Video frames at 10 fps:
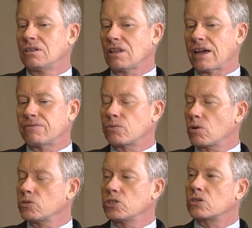Life
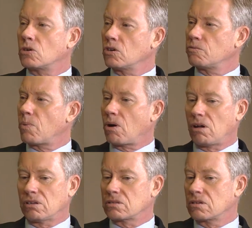throws you
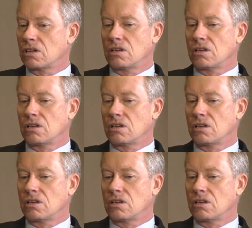curveballs